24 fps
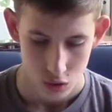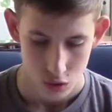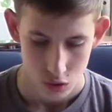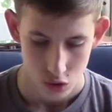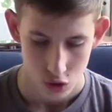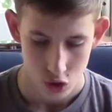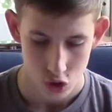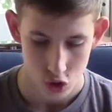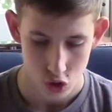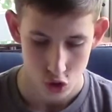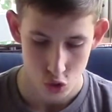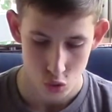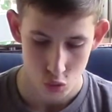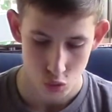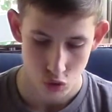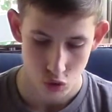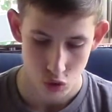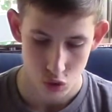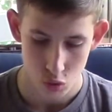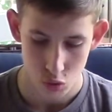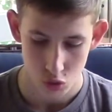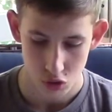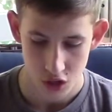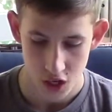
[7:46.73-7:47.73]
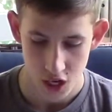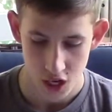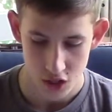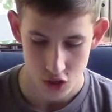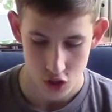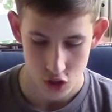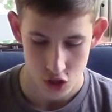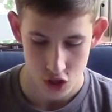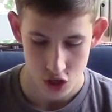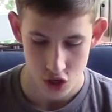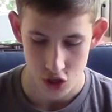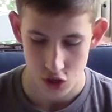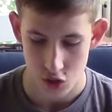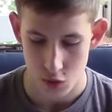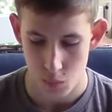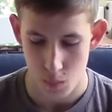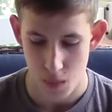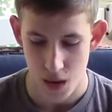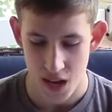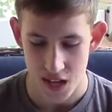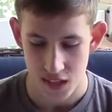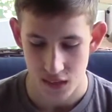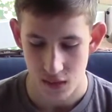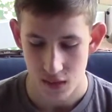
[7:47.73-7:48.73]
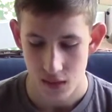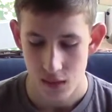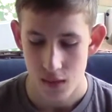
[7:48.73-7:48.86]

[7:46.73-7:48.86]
"Did you two catch these men?"